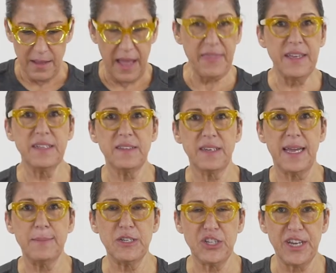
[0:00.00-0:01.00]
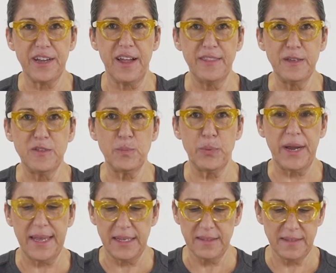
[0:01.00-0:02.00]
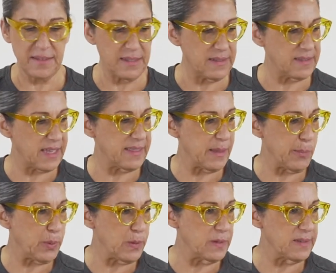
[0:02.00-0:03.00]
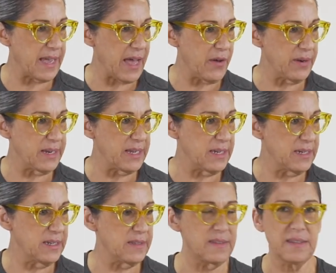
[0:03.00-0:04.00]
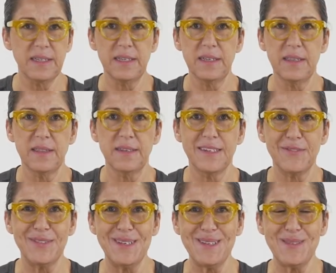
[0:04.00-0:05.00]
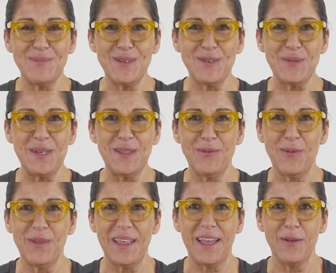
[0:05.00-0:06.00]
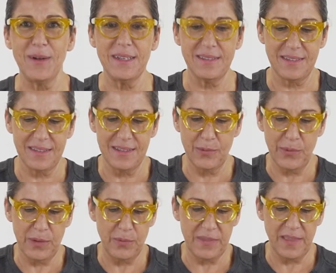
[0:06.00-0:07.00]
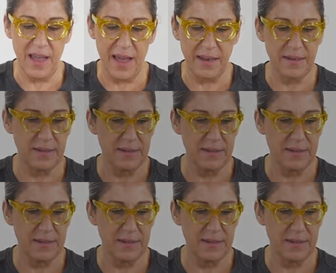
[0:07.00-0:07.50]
I think it's time to check on those breads. Let's get them pulled out and see the difference between the one with the egg whites and the one with not.